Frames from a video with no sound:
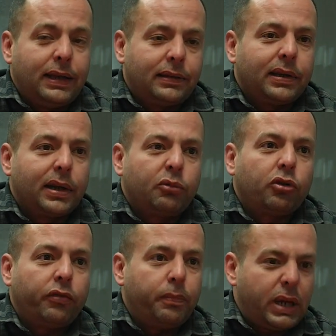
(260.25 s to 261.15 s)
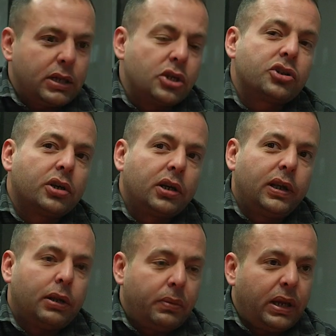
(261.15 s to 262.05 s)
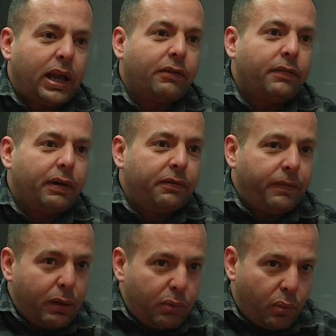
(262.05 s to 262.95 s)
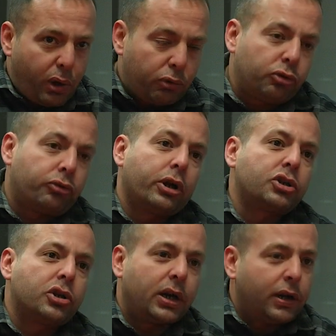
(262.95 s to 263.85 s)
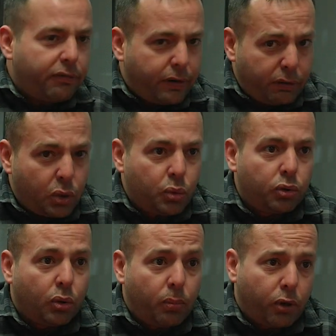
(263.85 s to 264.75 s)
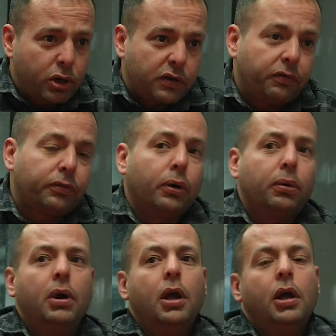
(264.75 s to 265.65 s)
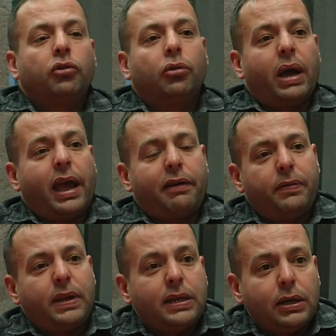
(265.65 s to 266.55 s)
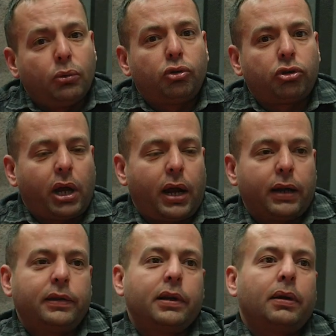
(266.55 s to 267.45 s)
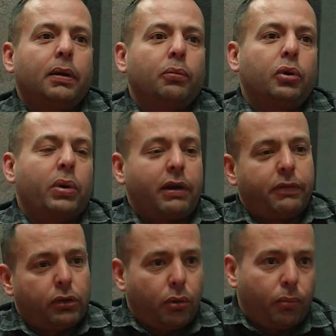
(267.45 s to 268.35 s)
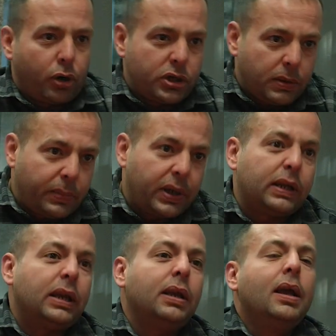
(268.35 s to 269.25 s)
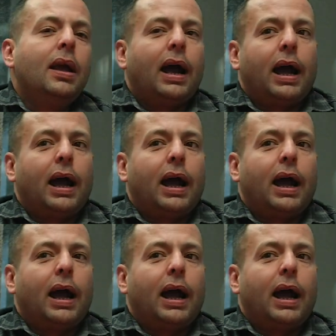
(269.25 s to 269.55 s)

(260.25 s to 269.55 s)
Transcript: in terms of making sure that we have a very well structured and a very good onboarding flow. So every new starter will have an onboarding buddy.